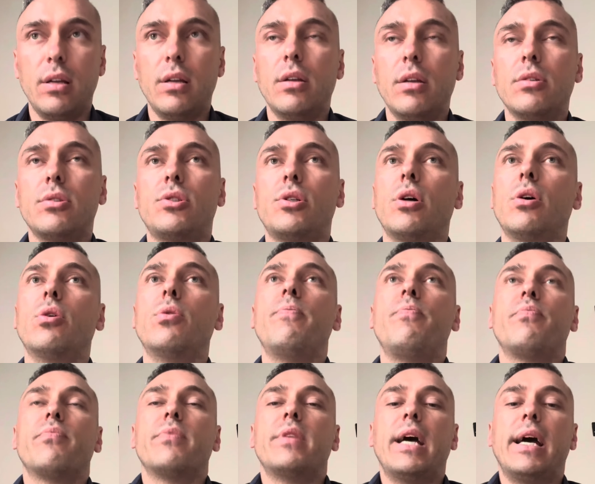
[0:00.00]
So
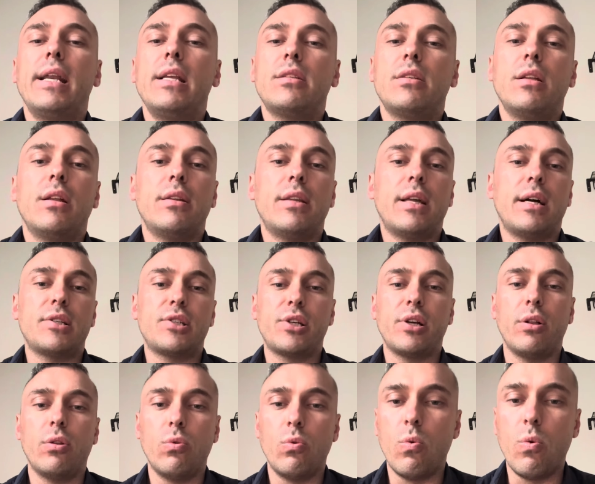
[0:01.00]
that is in a
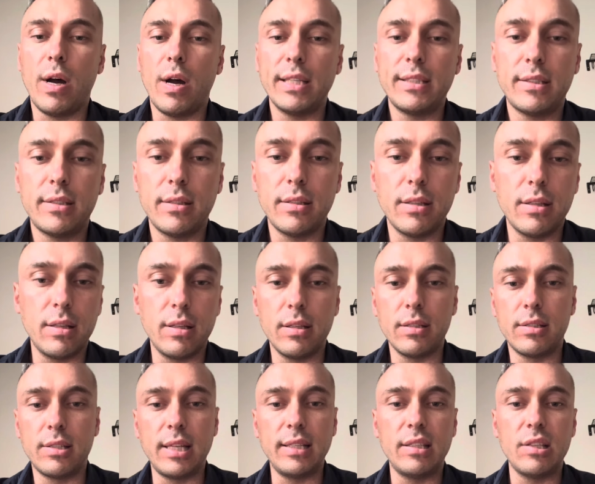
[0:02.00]
nutshell what
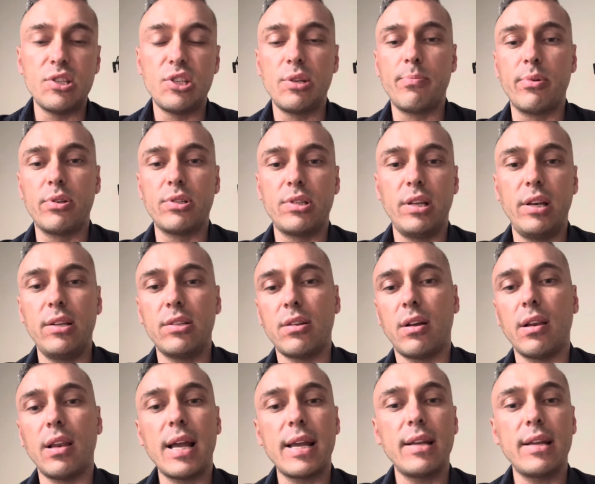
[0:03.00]
sentencing proceedings are
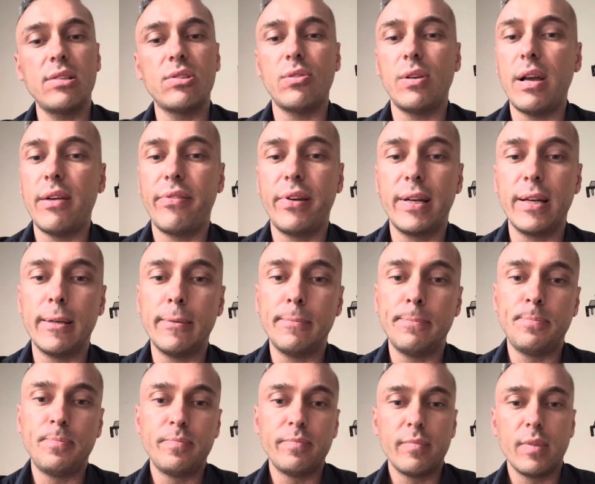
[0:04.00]
like in South Africa,
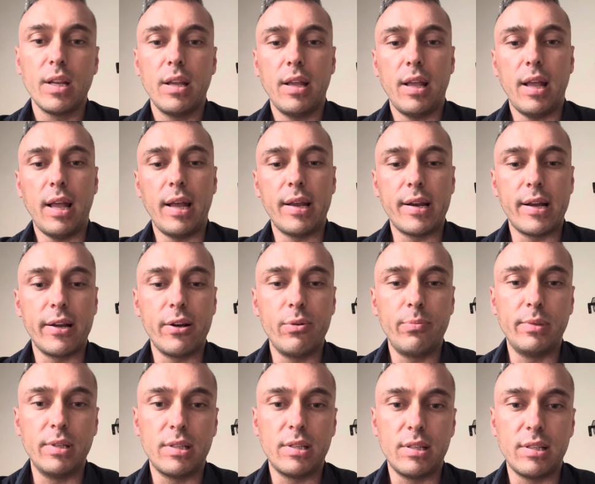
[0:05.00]
and I hope
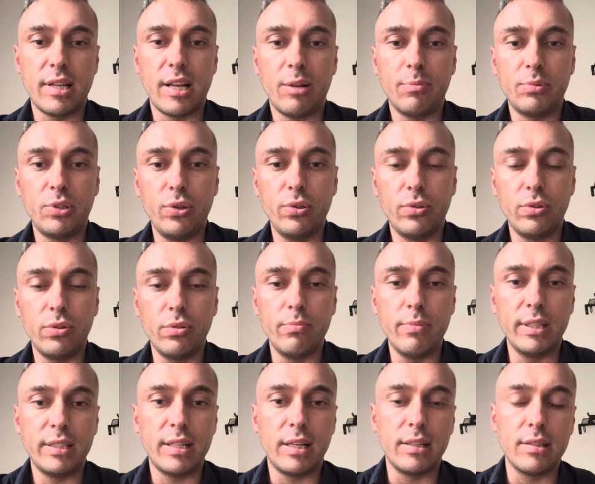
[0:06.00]
this has helped you to
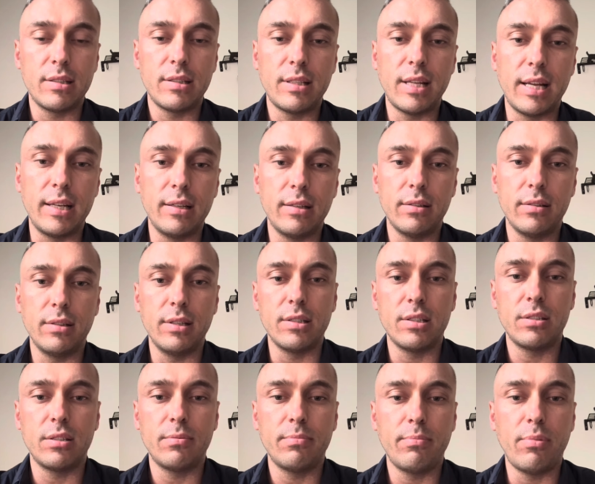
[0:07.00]
better understand
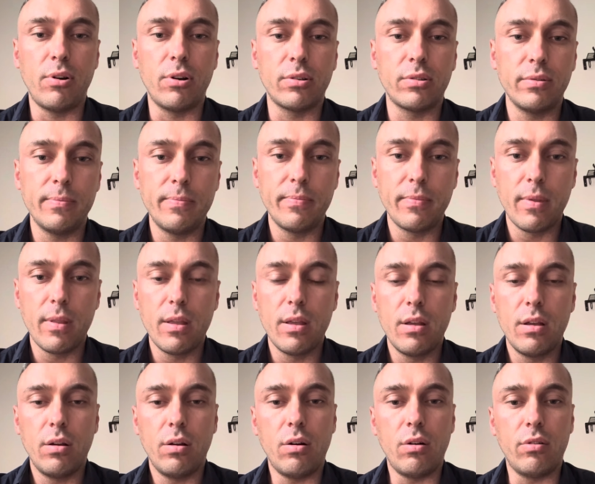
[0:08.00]
this part
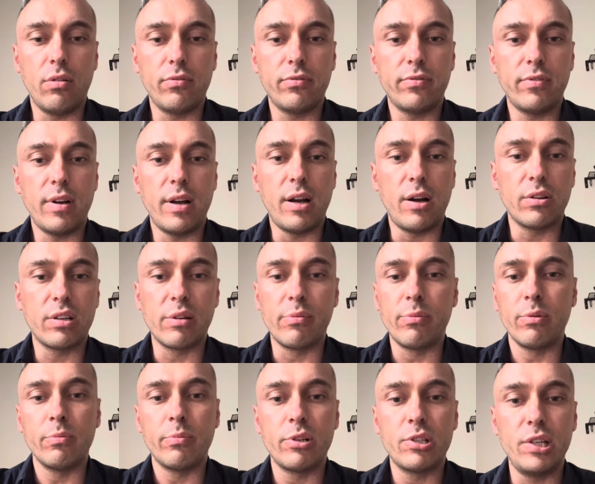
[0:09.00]
of our
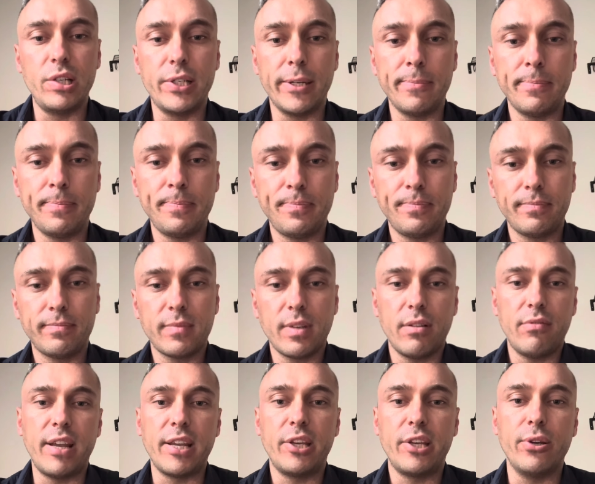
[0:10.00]
criminal procedure.
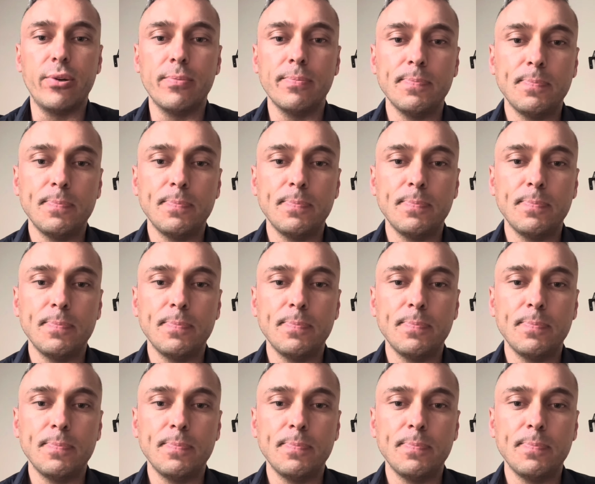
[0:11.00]
Thank you.